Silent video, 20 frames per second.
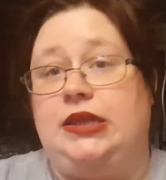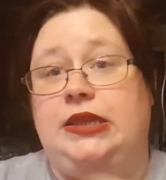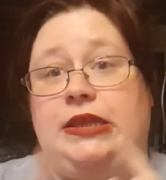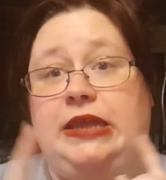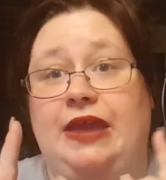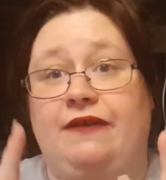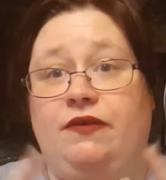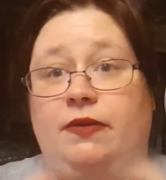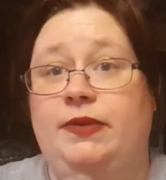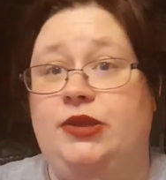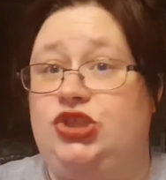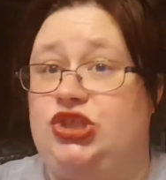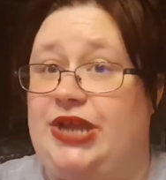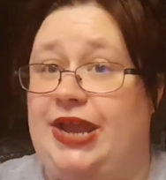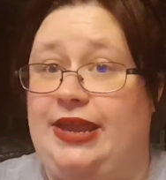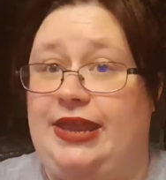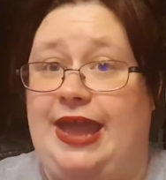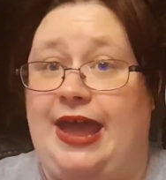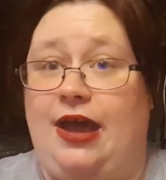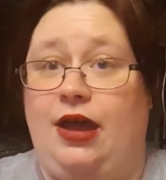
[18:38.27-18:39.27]
Give them a
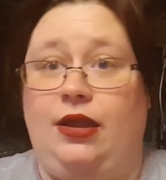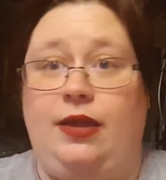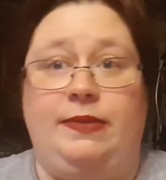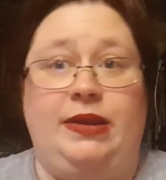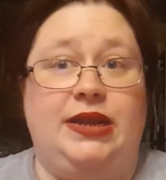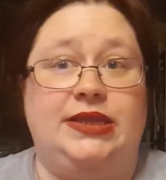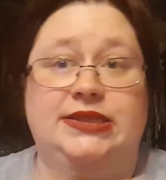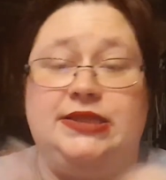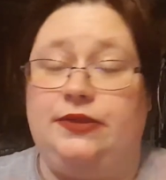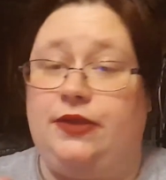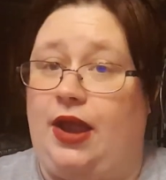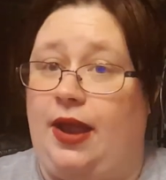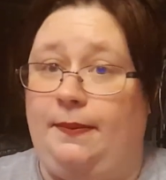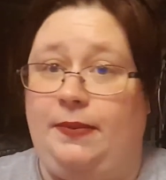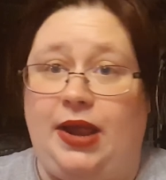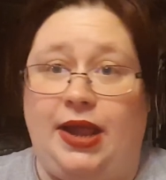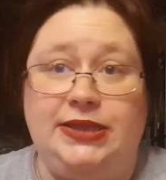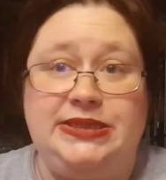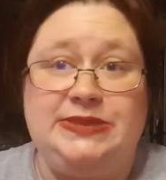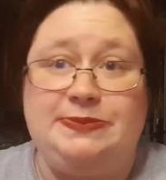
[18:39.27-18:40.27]
check out. I mean, I'm
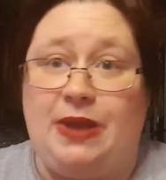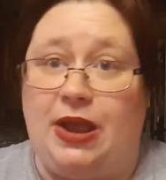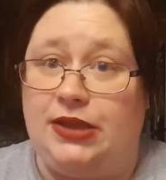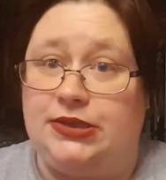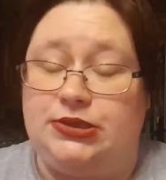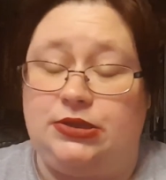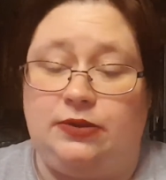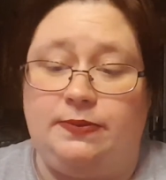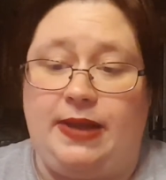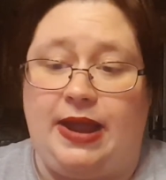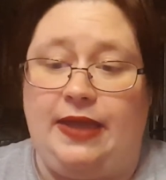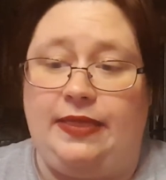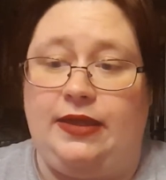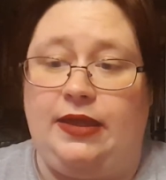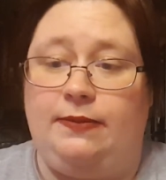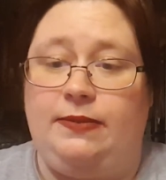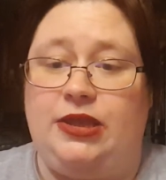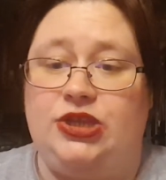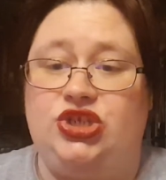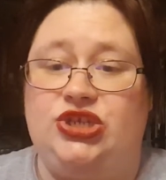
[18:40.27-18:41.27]
not sponsored by
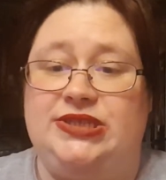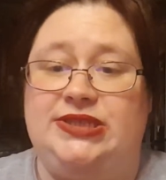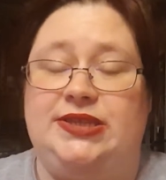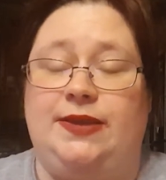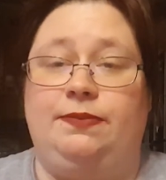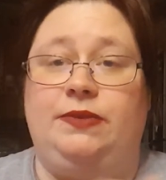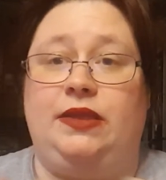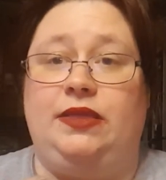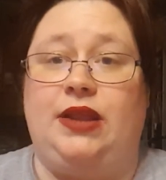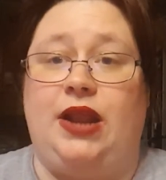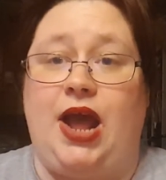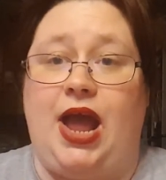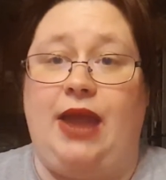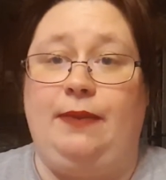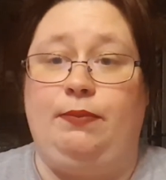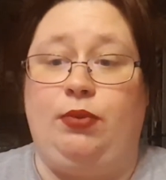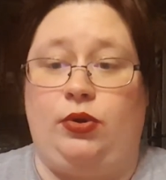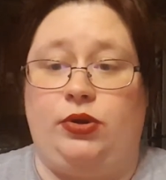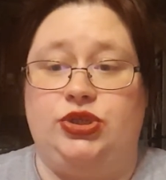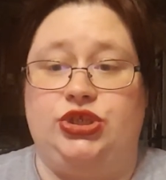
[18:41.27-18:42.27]
them. It's just something that I
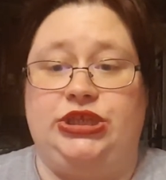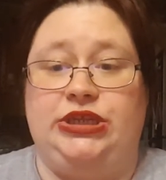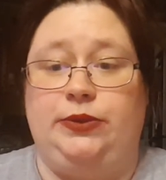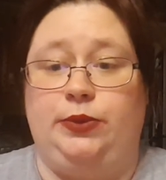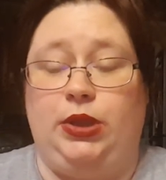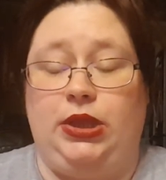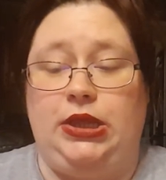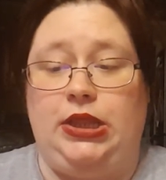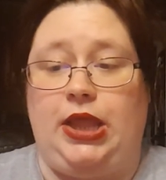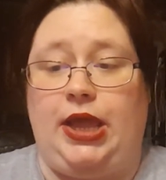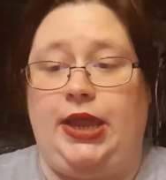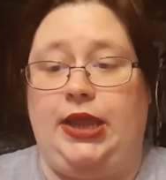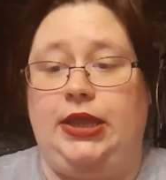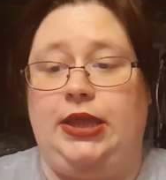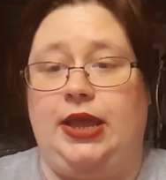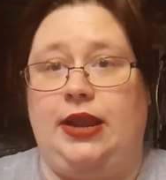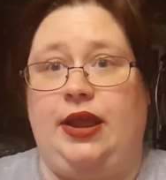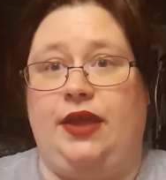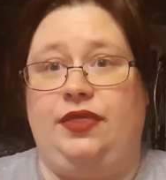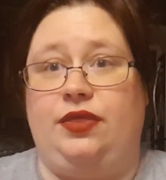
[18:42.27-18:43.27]
personally really like,
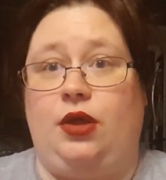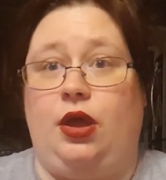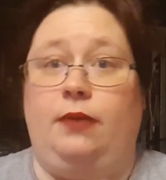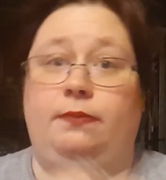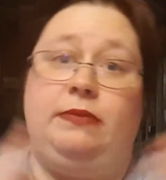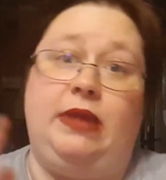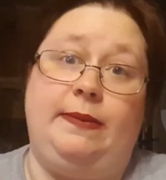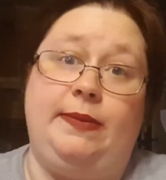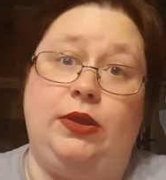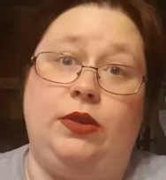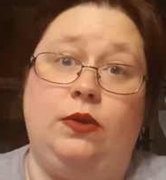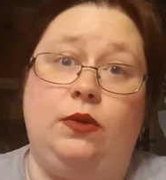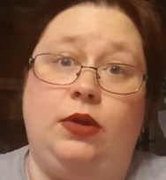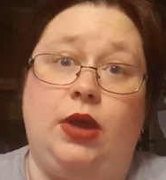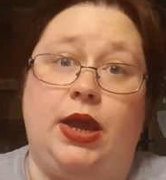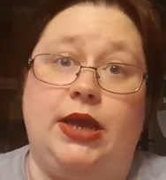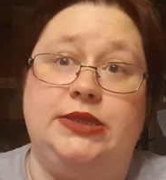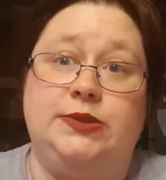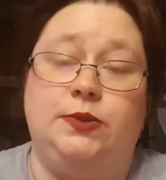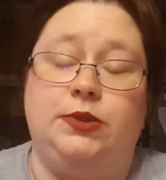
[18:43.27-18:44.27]
and I thought maybe you
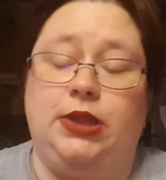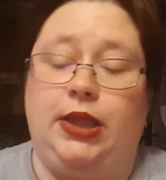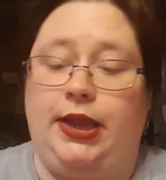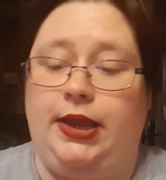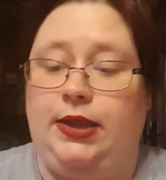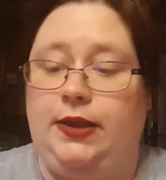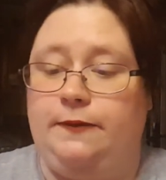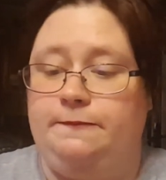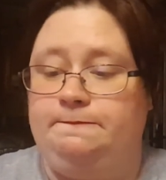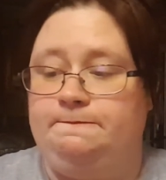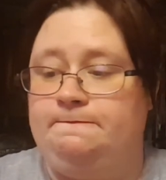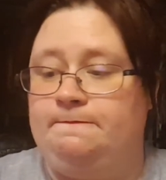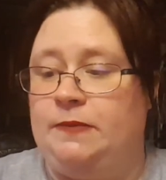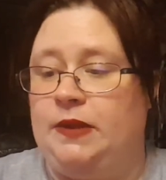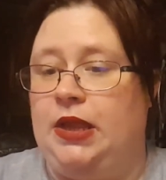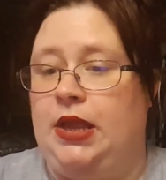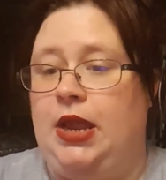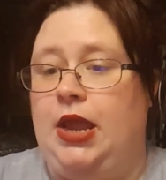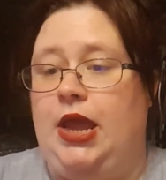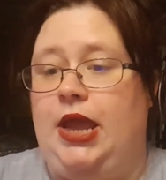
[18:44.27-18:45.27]
guys would like.
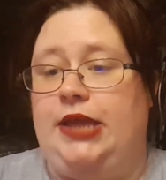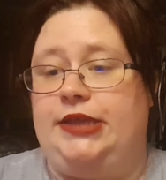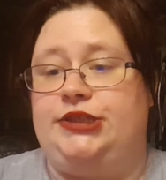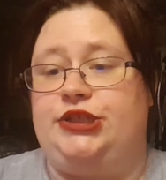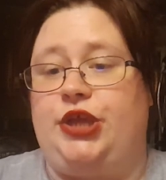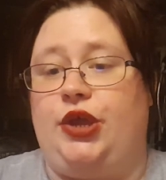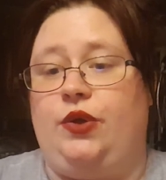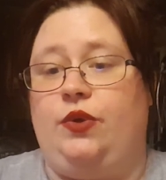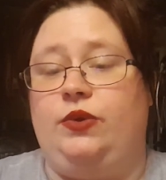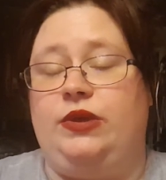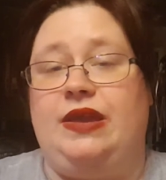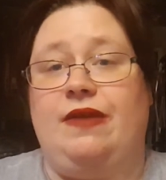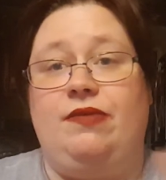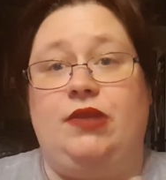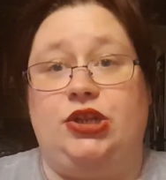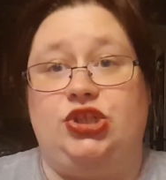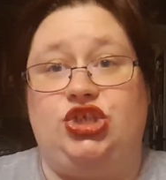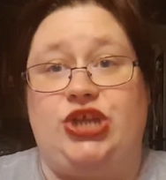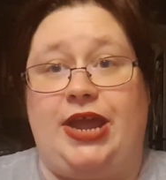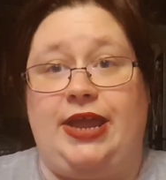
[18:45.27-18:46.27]
So, give it
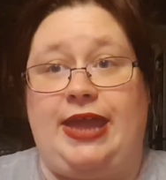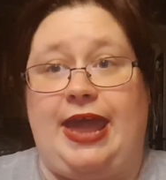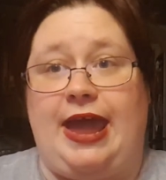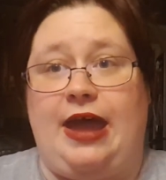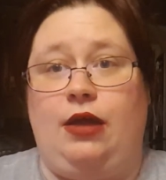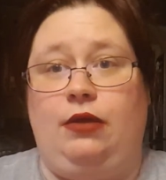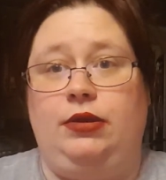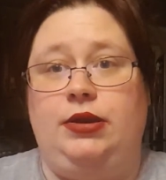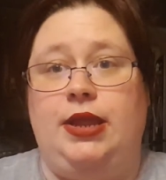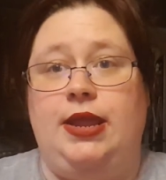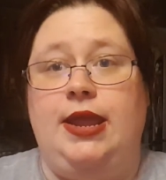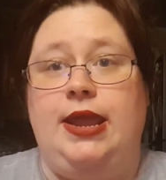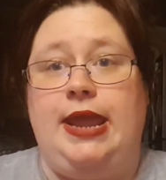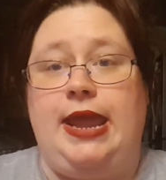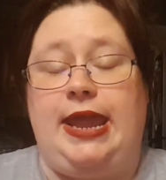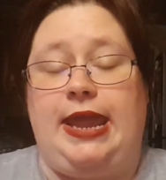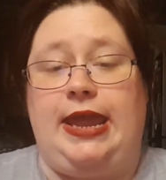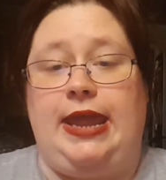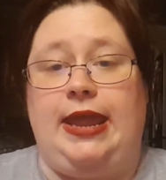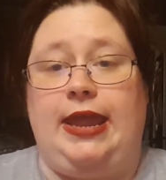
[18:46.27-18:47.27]
a check out.
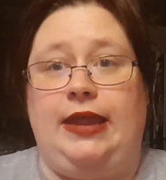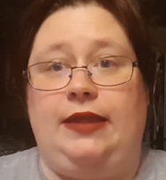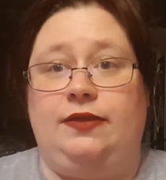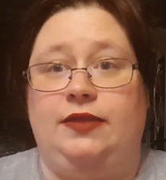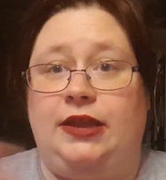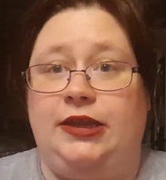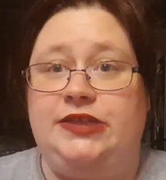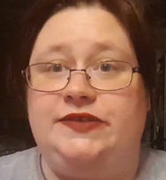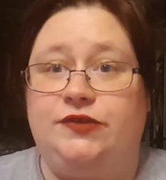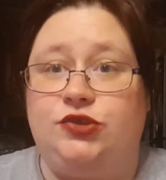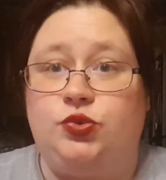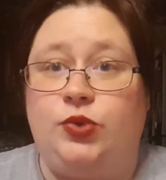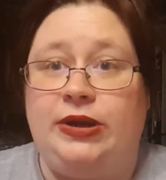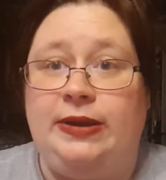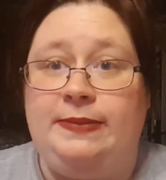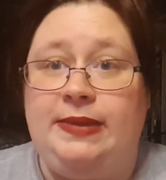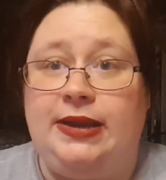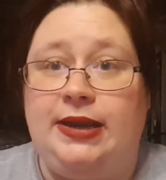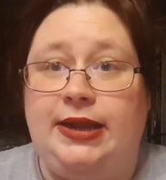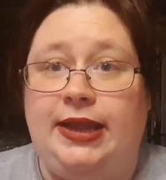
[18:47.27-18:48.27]
And thanks for joining
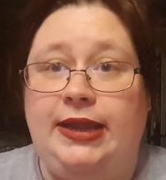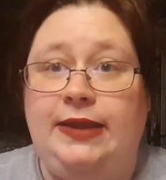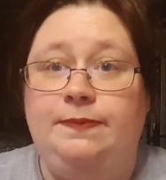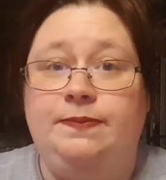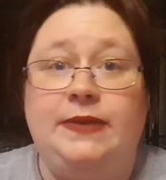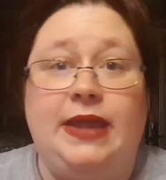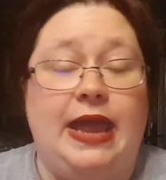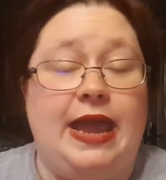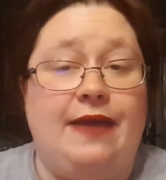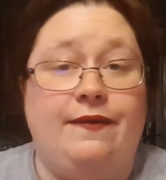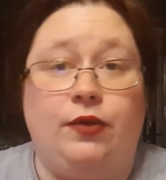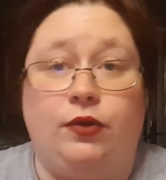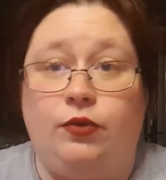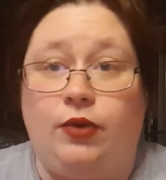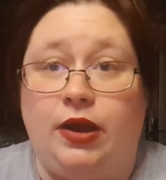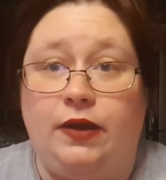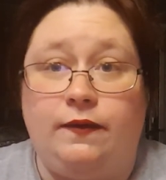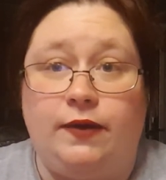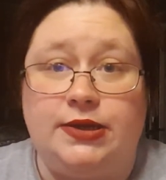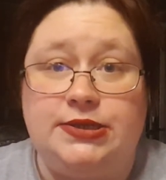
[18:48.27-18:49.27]
me tonight. Have a
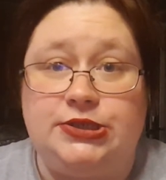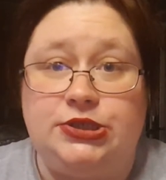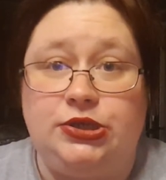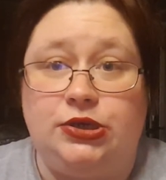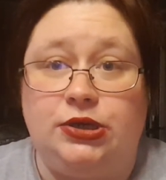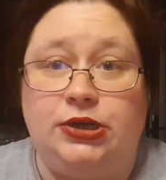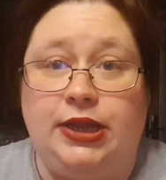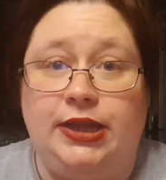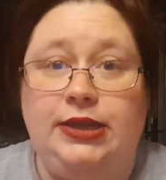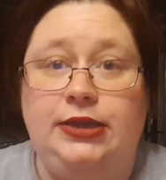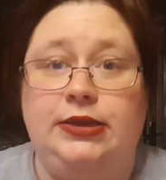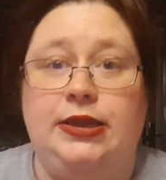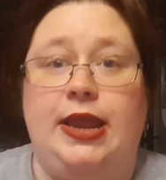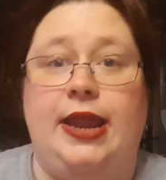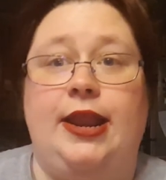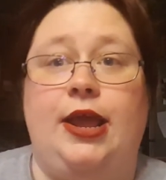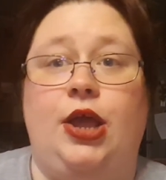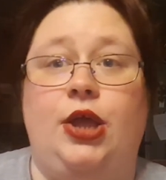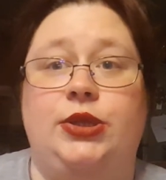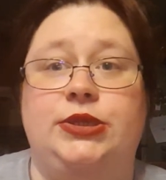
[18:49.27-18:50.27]
great rest of your night,
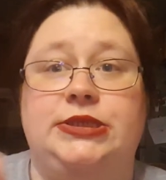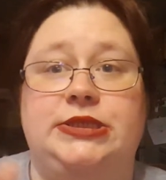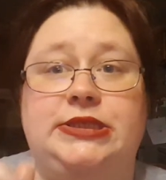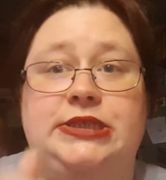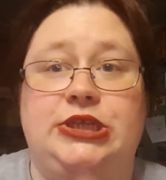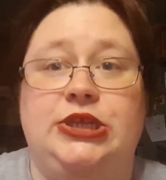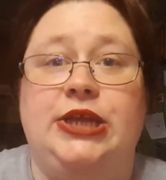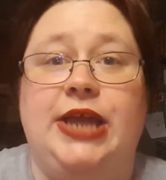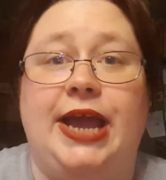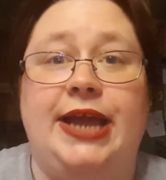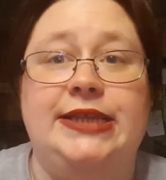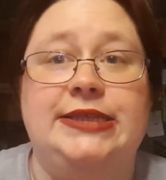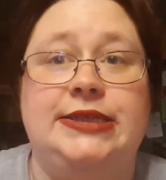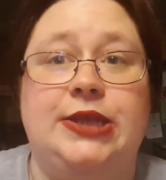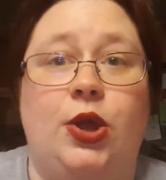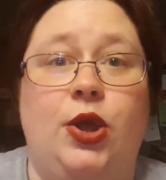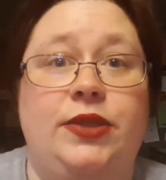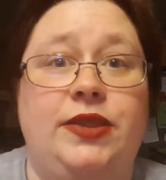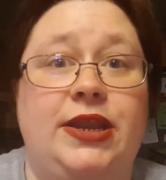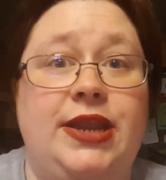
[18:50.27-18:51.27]
and I'll see you guys
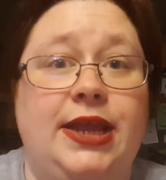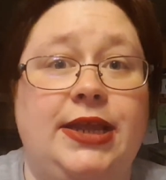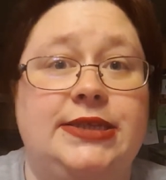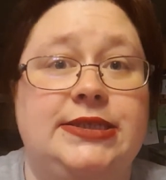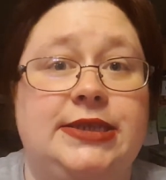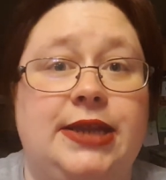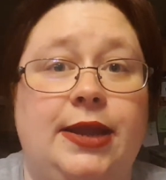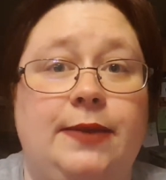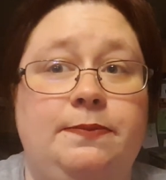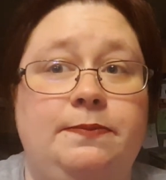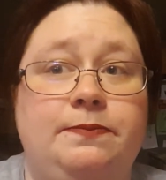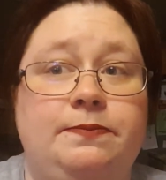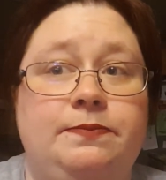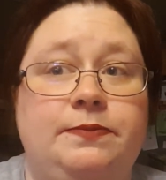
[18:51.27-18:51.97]
the next time.